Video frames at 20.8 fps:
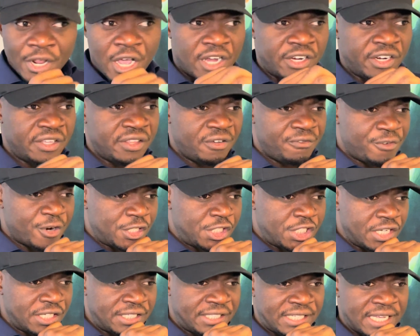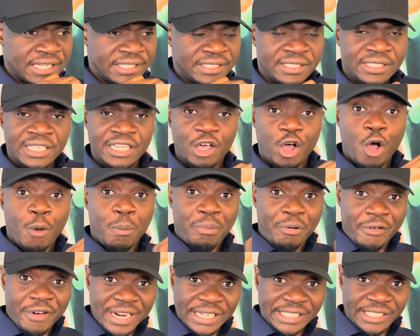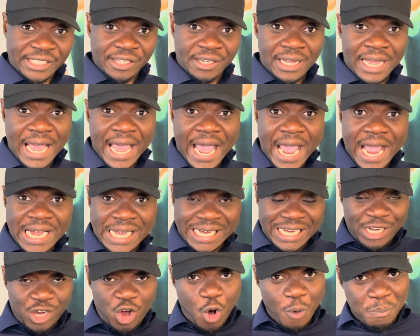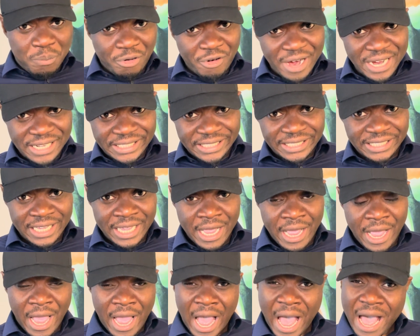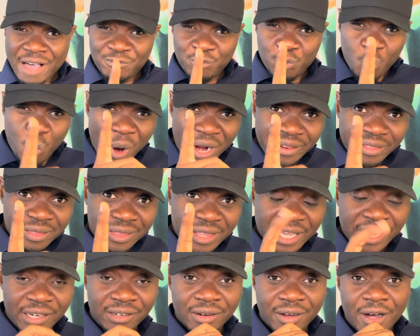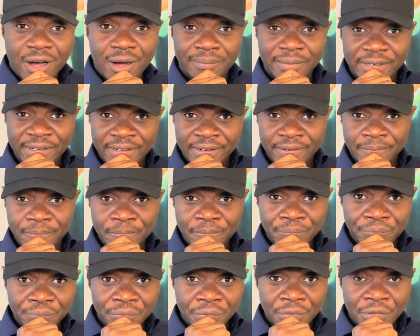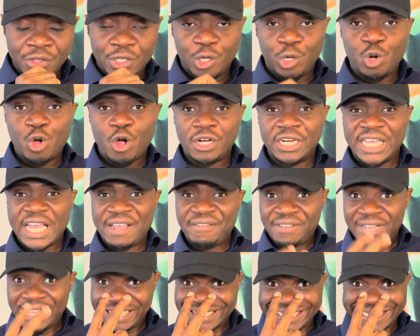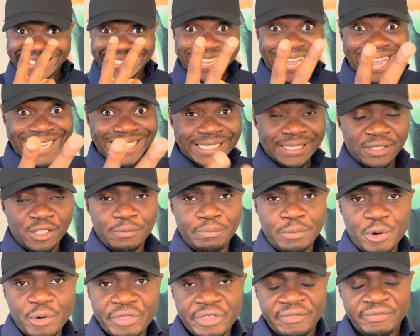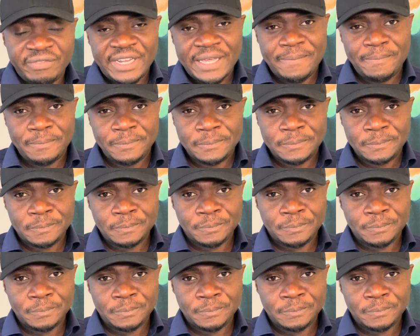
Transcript: Another version says, "The oppressor and the oppressed have one thing in common. The Lord gave sight to both of them."